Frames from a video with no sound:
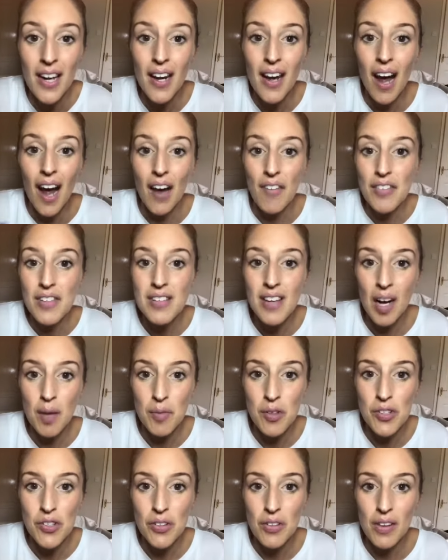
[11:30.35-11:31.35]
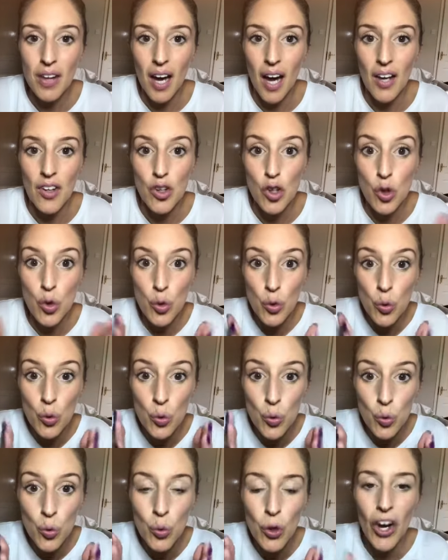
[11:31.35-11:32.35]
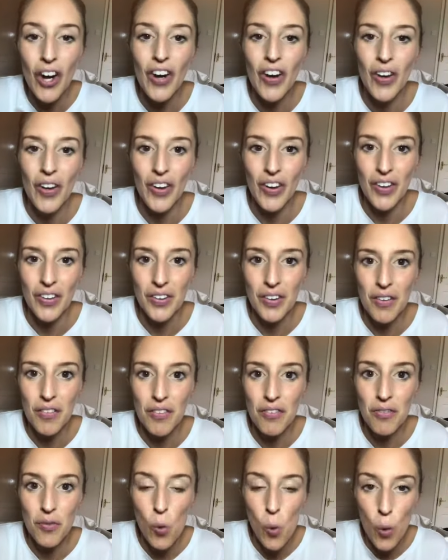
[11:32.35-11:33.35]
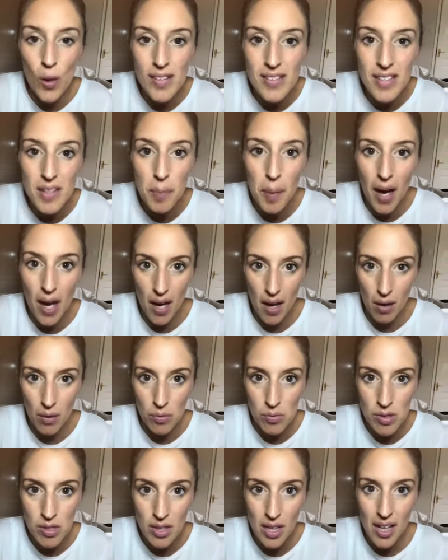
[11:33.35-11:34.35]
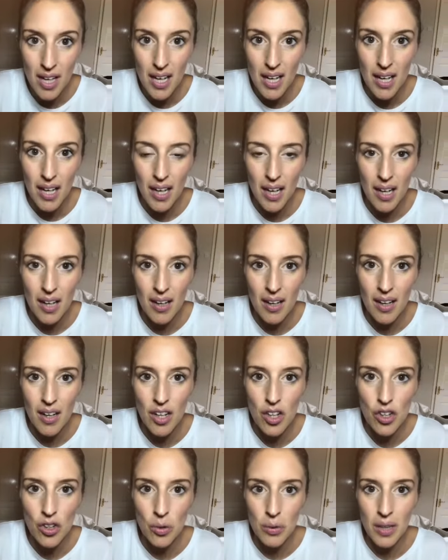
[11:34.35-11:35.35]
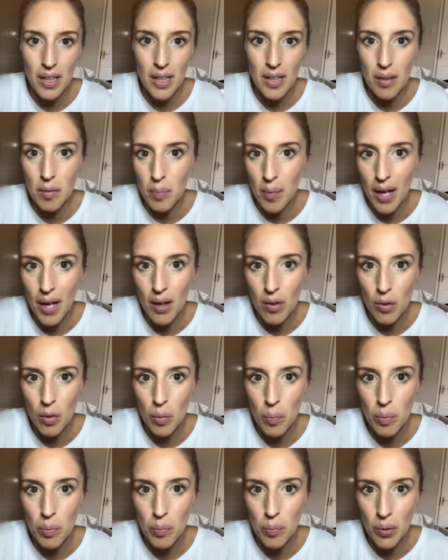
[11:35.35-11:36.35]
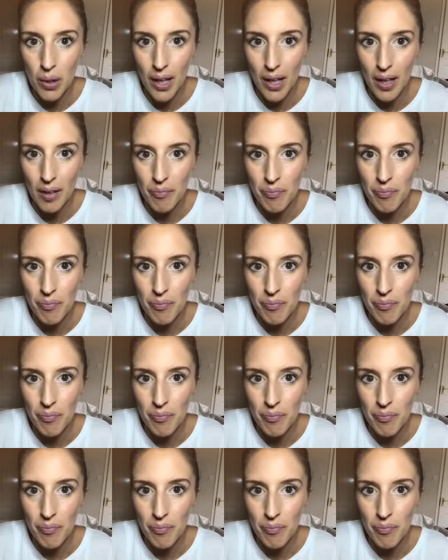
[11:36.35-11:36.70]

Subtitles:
every time you do that, you earn £40 in unique makeup money.